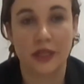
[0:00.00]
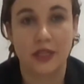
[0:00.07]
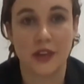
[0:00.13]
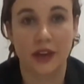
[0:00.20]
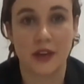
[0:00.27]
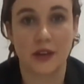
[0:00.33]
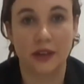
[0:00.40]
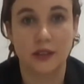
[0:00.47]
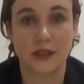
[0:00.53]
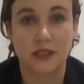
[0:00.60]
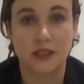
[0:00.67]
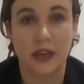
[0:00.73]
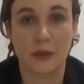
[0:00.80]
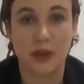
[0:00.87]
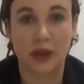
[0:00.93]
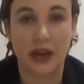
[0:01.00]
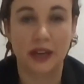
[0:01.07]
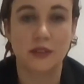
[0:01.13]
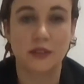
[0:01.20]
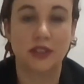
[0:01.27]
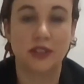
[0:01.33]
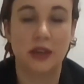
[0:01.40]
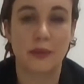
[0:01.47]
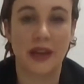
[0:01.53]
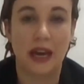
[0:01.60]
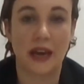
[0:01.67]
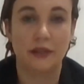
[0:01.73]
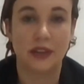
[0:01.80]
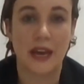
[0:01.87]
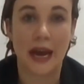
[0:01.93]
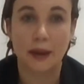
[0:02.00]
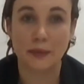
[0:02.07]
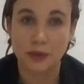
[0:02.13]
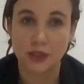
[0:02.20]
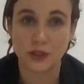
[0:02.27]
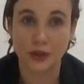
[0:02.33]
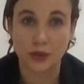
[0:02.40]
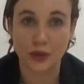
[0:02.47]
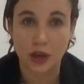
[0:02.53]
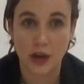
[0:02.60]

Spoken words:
there's, we kind of say we have an absolute